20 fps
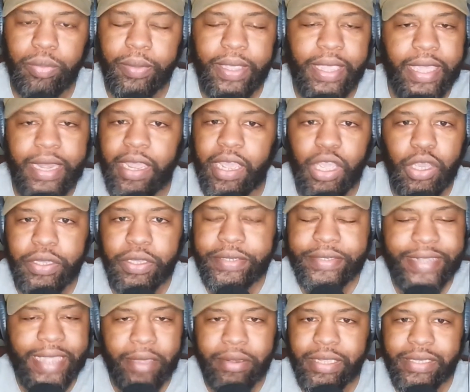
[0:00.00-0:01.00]
in a good
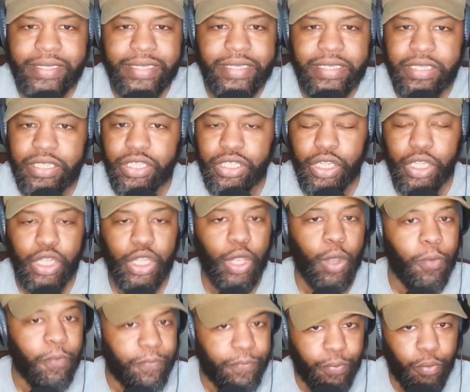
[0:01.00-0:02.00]
down and distance to
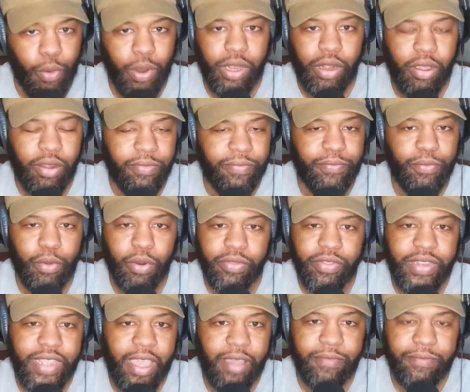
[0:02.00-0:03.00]
go for it on
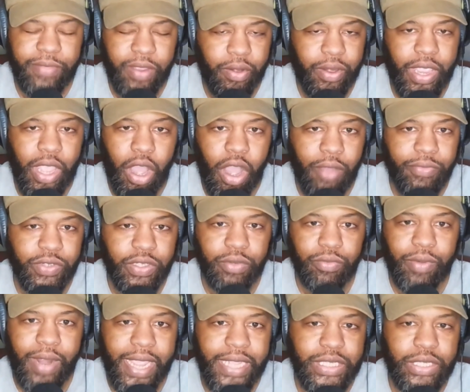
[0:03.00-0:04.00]
fourth down very often,
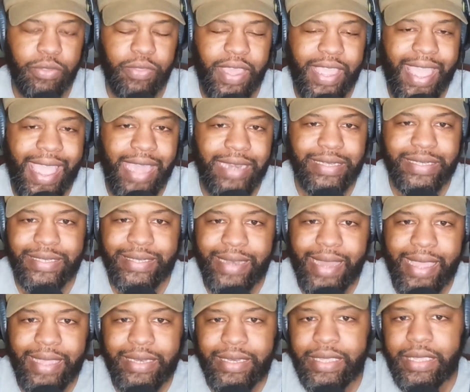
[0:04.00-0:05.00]
right? So they had
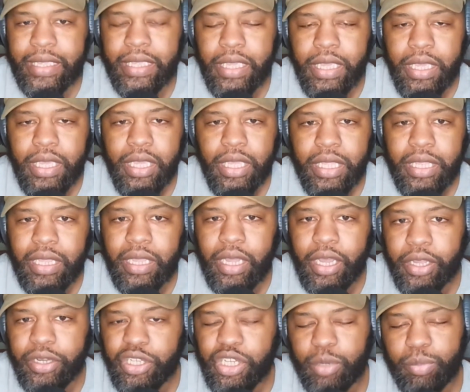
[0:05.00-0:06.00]
slightly
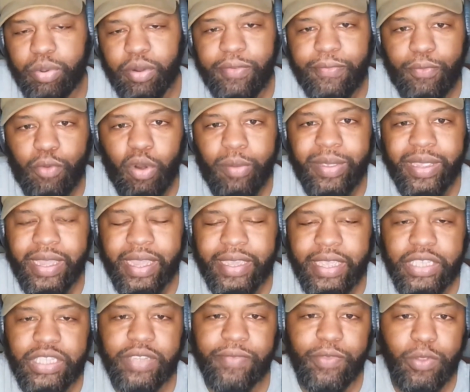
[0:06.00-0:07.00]
underperforming, I
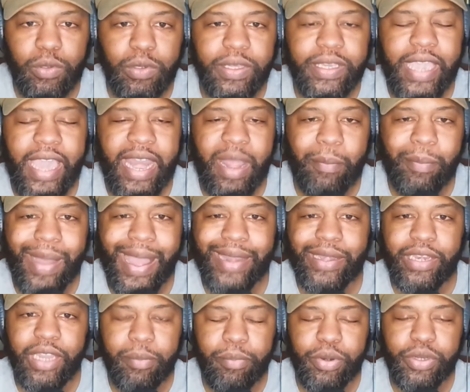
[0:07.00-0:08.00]
guess, if you look at it by
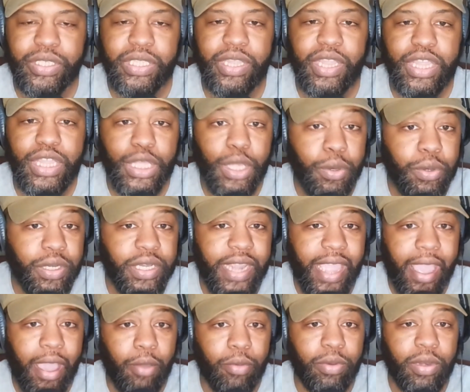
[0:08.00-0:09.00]
numbers in third
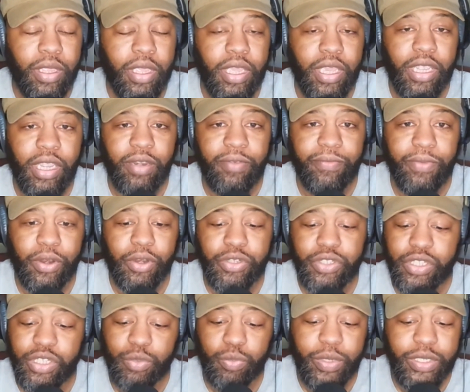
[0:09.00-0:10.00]
down
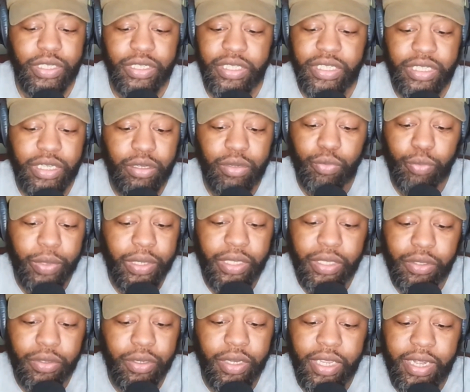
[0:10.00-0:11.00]
conversions, which is still really
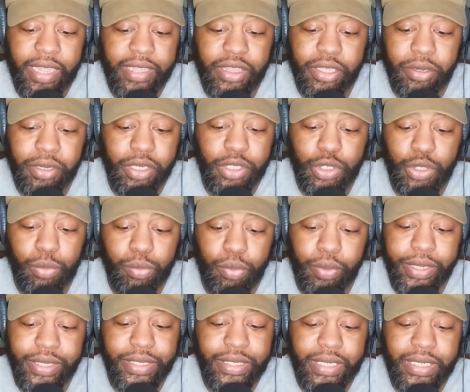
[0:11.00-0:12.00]
good at
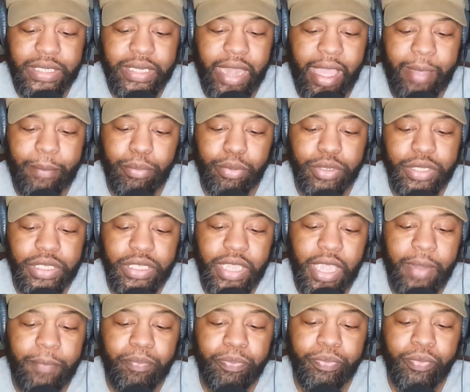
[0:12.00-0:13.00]

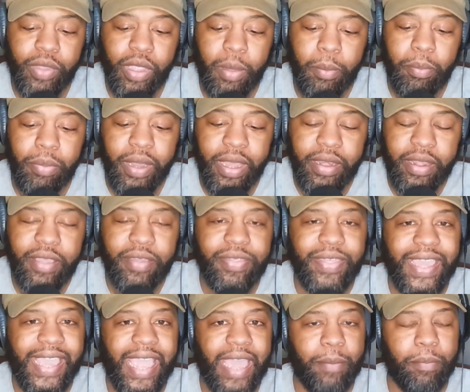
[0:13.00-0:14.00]
32.69%, but
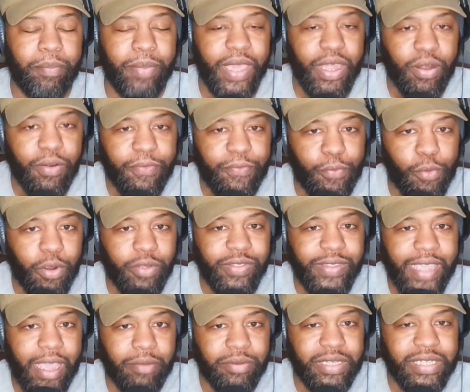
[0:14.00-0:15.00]
they had better fourth
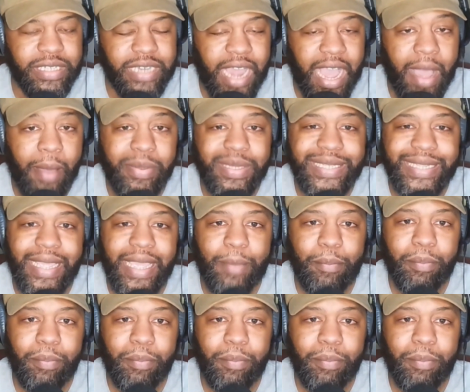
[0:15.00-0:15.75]
down stops